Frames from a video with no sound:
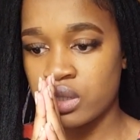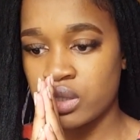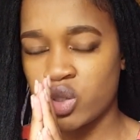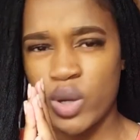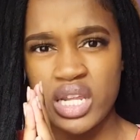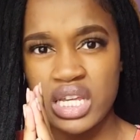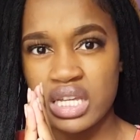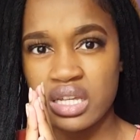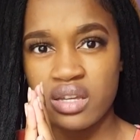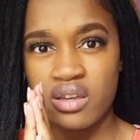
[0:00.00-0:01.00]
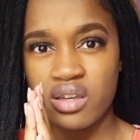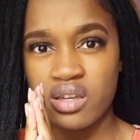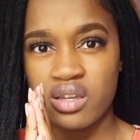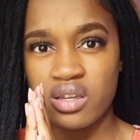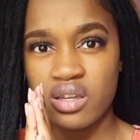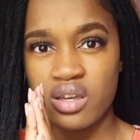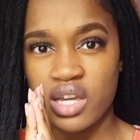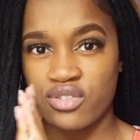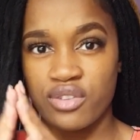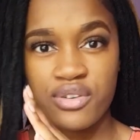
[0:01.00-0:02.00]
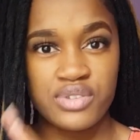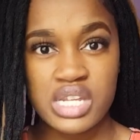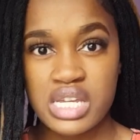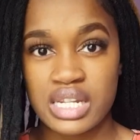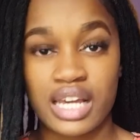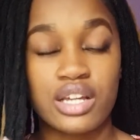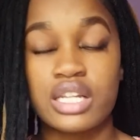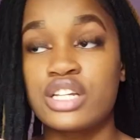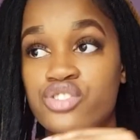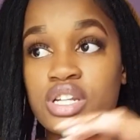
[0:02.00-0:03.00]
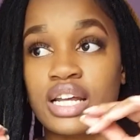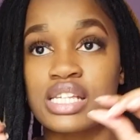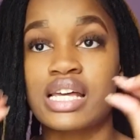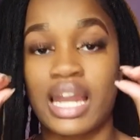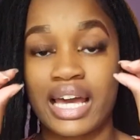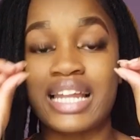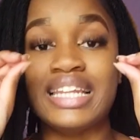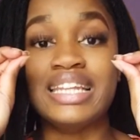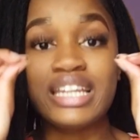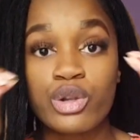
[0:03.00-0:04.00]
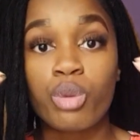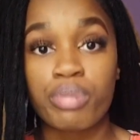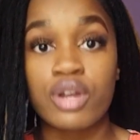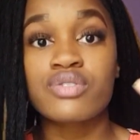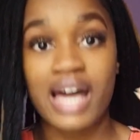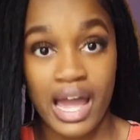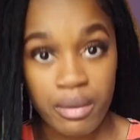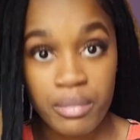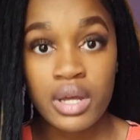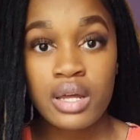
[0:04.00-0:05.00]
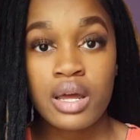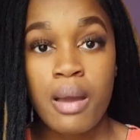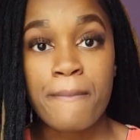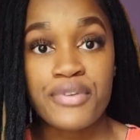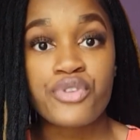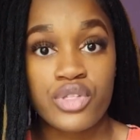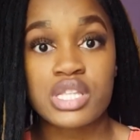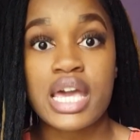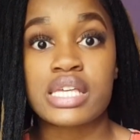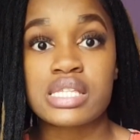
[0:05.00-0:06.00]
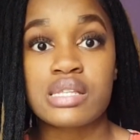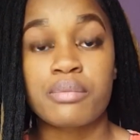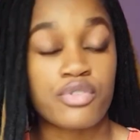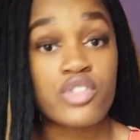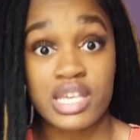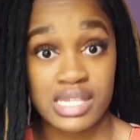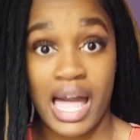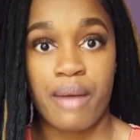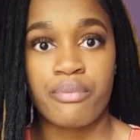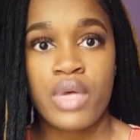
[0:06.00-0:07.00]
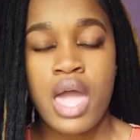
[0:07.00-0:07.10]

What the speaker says: 20, if not 15, like literally like a little bit of time before the test, before the exam.